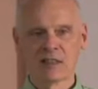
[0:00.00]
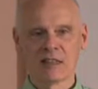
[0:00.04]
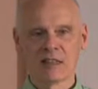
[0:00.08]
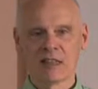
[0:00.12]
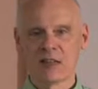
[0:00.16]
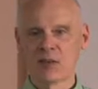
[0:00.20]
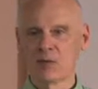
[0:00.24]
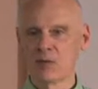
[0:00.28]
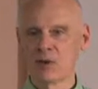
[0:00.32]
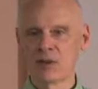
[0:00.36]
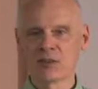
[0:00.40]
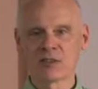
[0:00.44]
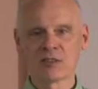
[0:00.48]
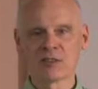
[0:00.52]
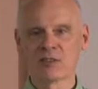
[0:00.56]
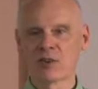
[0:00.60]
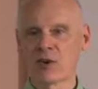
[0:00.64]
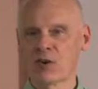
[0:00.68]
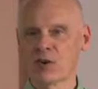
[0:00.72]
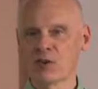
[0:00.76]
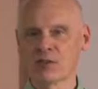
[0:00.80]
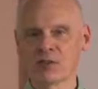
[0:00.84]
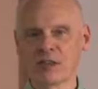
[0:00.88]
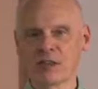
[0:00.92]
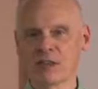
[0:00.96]
it wasn't
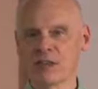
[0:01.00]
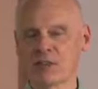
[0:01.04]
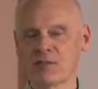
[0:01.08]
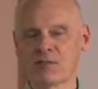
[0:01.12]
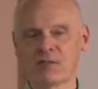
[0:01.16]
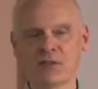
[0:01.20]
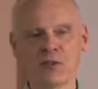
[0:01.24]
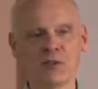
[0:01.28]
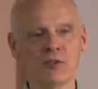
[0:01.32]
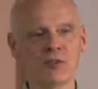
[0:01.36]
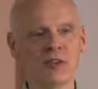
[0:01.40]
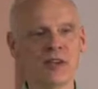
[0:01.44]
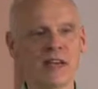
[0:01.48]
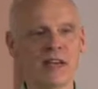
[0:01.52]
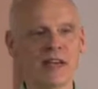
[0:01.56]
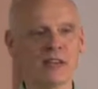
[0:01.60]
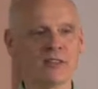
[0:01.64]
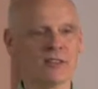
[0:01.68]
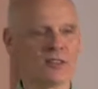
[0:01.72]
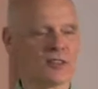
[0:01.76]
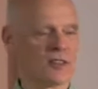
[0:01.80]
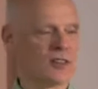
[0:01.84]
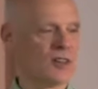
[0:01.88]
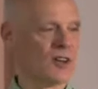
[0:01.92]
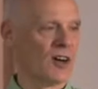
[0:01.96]
only a few
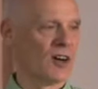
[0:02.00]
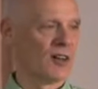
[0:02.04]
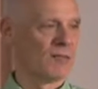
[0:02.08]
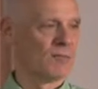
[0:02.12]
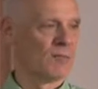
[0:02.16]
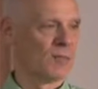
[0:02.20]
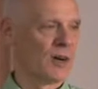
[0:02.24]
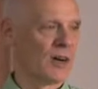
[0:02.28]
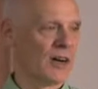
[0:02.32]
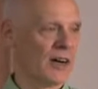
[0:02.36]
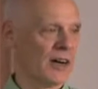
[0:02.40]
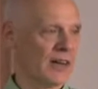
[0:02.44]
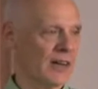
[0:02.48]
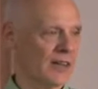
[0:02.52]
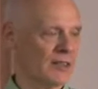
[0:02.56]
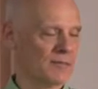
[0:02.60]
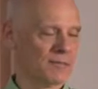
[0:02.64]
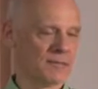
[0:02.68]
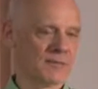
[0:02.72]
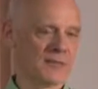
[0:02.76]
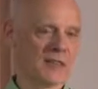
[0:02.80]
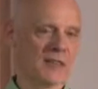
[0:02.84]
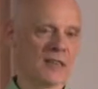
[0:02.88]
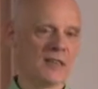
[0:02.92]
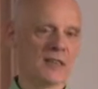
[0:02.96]
days had gone by
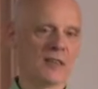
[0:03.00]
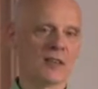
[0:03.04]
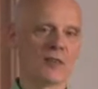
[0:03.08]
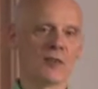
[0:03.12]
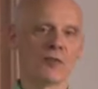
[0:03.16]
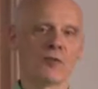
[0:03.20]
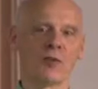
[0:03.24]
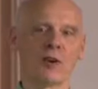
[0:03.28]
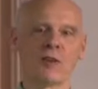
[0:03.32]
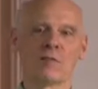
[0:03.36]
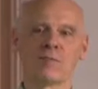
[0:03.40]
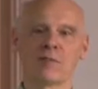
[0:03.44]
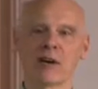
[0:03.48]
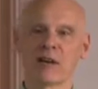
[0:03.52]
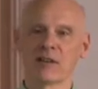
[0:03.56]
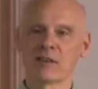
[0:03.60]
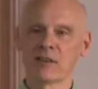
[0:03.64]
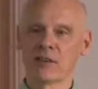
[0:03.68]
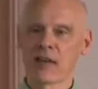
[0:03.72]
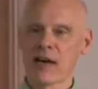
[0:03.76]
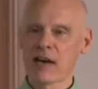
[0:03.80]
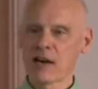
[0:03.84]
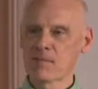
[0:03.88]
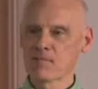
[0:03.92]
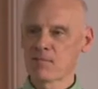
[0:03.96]
when my
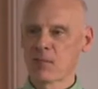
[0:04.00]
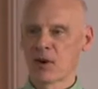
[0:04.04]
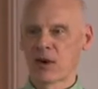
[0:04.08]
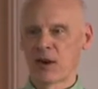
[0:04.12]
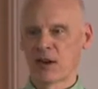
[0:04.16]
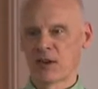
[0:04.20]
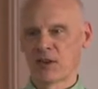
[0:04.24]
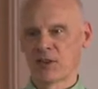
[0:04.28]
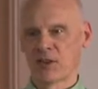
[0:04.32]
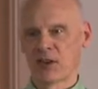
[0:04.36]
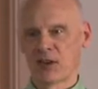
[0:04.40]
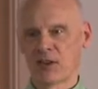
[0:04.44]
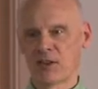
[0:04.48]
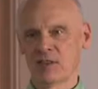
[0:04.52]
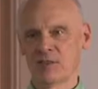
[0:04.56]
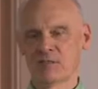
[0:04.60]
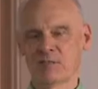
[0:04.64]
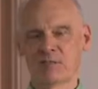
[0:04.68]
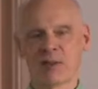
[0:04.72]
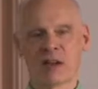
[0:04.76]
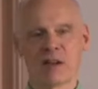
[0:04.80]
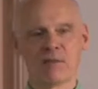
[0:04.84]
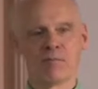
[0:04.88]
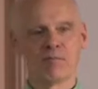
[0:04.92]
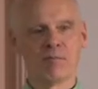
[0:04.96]
lab partner,
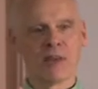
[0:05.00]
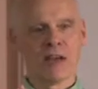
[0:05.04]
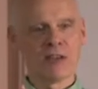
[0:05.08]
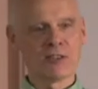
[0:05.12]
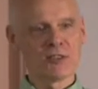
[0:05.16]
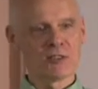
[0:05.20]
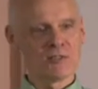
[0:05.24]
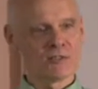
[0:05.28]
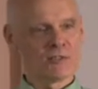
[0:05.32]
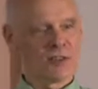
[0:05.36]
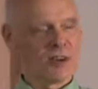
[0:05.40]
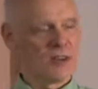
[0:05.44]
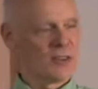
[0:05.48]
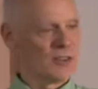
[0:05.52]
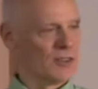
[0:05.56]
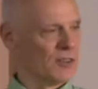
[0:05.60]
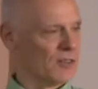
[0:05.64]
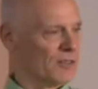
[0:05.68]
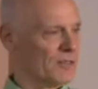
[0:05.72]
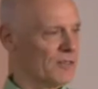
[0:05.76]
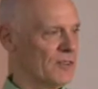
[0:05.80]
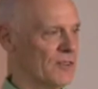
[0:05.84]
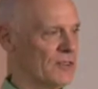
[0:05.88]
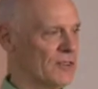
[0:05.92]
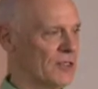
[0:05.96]
my best friend in the
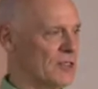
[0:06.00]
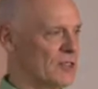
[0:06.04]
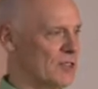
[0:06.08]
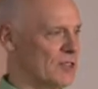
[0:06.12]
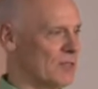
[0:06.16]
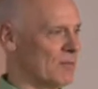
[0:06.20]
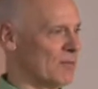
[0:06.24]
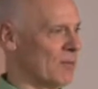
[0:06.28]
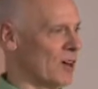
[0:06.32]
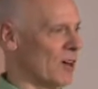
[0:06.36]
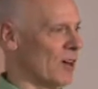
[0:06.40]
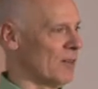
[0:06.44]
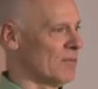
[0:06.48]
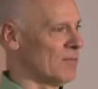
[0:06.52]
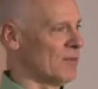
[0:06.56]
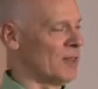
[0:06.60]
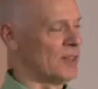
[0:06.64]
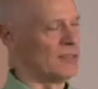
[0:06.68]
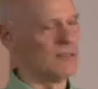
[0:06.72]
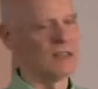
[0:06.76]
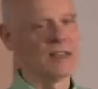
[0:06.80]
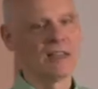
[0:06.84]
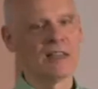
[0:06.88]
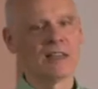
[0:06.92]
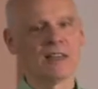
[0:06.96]
physics
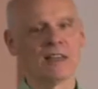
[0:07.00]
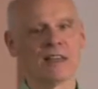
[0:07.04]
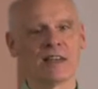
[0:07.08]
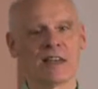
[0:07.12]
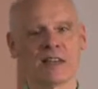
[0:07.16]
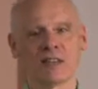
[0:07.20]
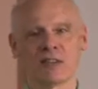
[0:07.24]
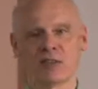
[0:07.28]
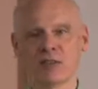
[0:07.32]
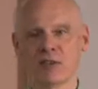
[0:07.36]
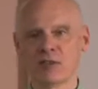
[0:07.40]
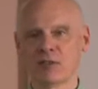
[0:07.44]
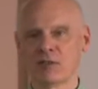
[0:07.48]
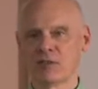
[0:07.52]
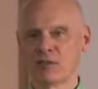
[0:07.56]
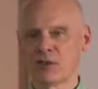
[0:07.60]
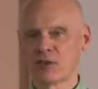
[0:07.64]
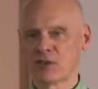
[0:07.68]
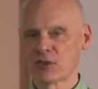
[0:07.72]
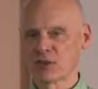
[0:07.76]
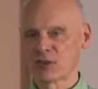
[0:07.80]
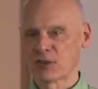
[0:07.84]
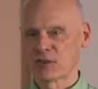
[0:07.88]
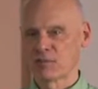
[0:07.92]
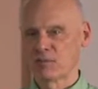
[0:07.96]
department at the
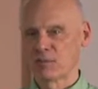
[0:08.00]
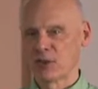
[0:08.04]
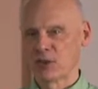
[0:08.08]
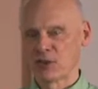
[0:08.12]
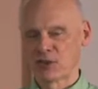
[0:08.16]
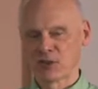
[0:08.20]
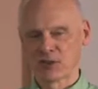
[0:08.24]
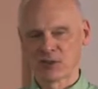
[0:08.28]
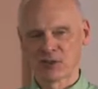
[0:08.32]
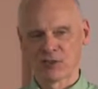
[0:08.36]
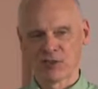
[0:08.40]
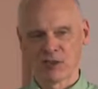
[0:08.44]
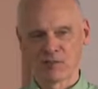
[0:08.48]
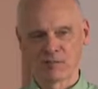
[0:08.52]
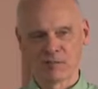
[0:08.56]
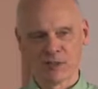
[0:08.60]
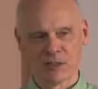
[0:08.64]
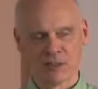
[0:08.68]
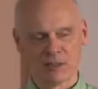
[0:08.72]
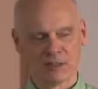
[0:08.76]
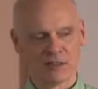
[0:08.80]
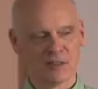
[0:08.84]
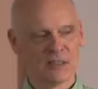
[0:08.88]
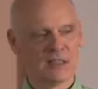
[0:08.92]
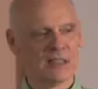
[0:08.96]
University of British
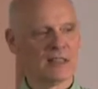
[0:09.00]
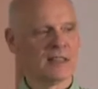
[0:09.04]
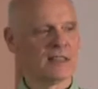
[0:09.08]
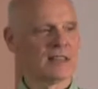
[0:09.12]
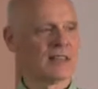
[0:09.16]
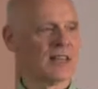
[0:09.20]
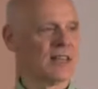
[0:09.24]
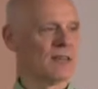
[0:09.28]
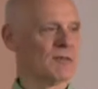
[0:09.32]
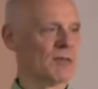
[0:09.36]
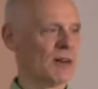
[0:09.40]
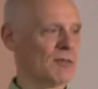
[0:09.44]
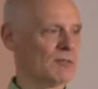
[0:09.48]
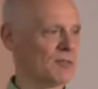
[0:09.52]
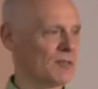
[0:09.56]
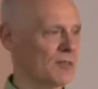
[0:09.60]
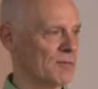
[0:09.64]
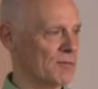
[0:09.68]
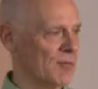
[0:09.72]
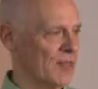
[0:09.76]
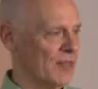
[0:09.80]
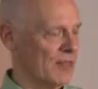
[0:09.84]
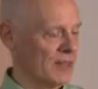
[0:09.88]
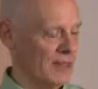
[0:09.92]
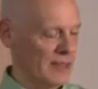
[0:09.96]
Columbia, came up to
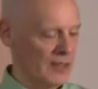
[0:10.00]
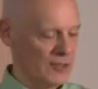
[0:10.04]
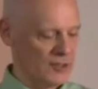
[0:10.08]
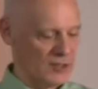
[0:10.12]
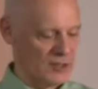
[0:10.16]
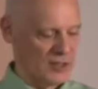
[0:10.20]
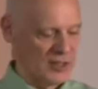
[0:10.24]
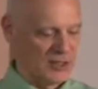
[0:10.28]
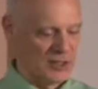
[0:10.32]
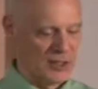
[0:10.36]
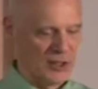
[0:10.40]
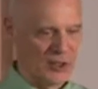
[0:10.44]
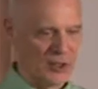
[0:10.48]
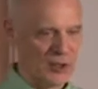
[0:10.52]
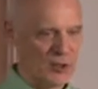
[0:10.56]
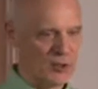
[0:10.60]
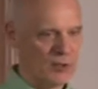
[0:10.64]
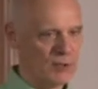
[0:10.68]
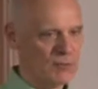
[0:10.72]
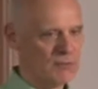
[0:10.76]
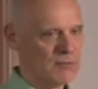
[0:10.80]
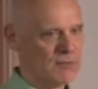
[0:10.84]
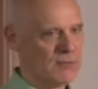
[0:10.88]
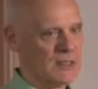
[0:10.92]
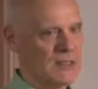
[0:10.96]
me and said, Hugh,